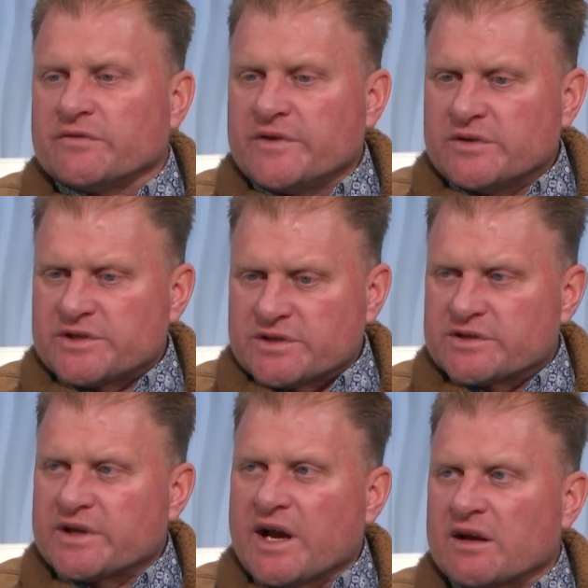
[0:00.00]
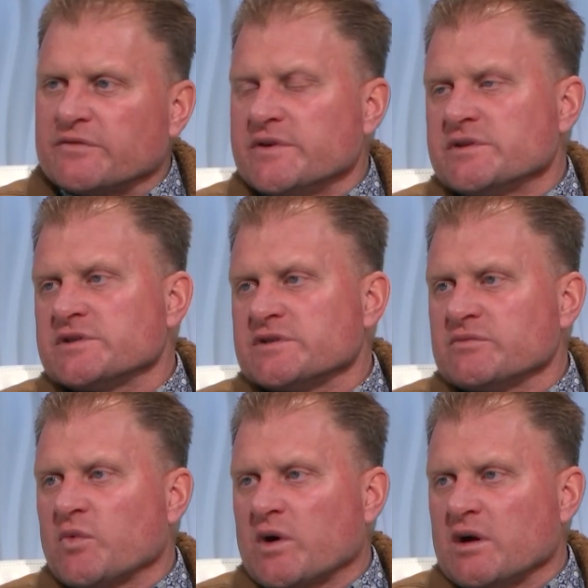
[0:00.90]
futures
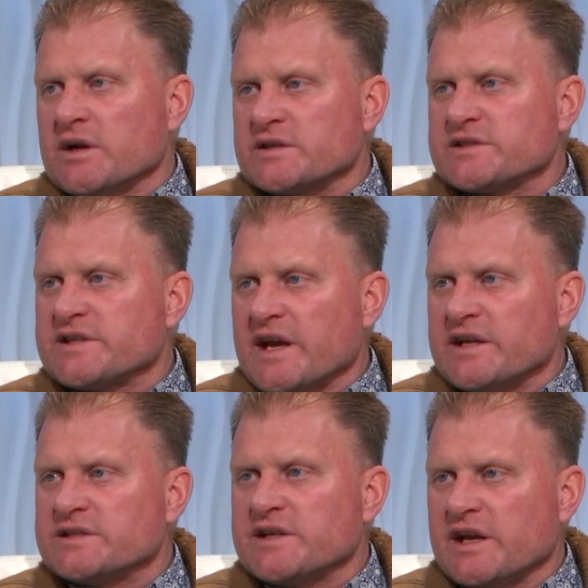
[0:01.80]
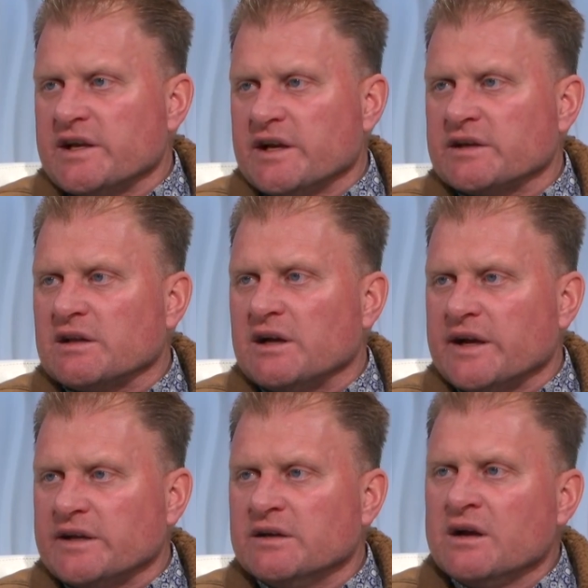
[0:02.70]
were on a steady
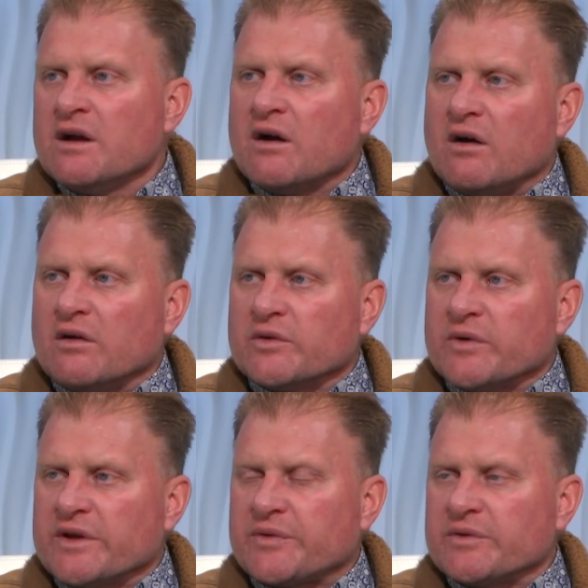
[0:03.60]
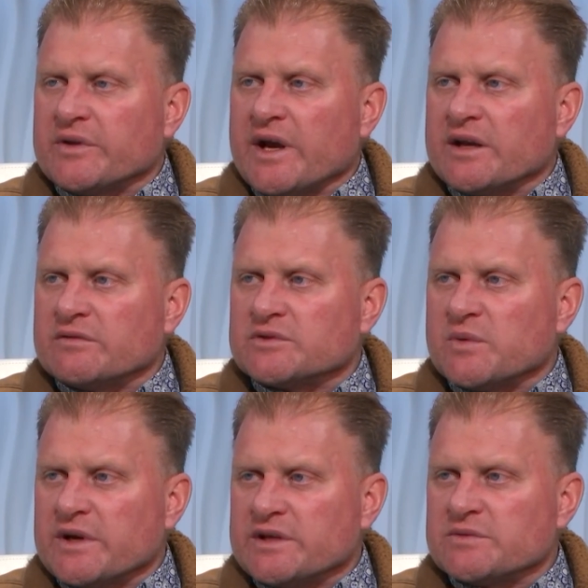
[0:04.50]
incline all the way through the end of
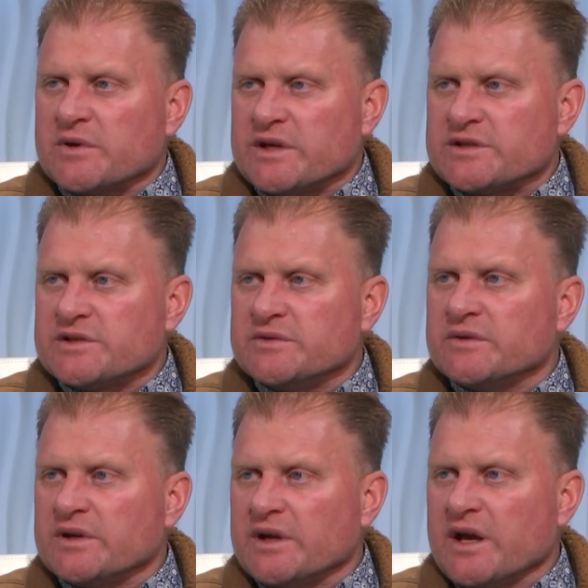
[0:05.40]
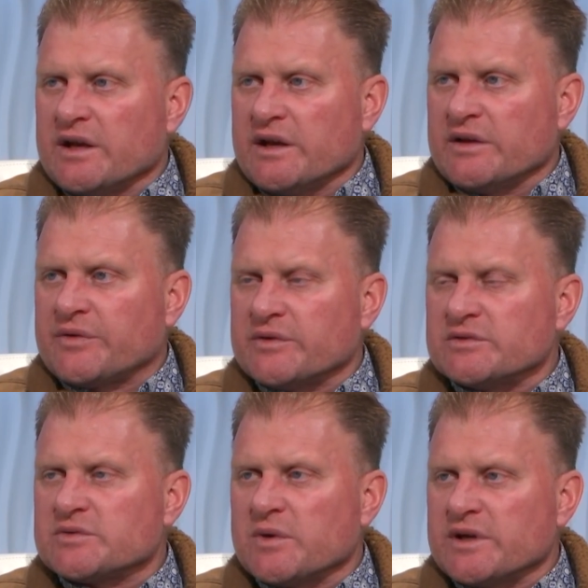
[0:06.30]
2022 and in through
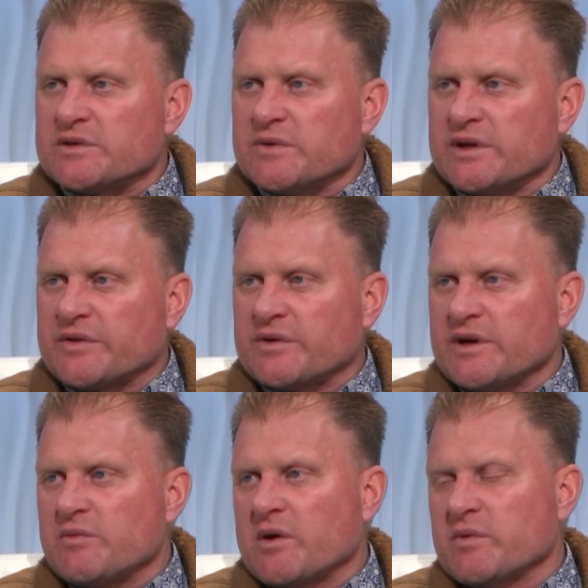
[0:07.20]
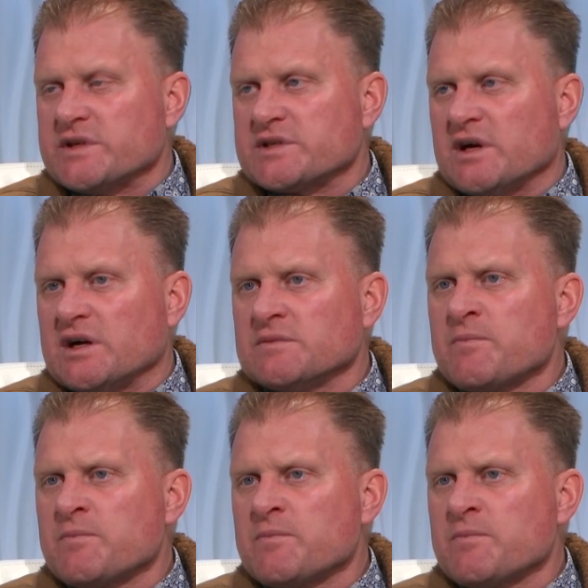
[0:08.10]
2023, where we saw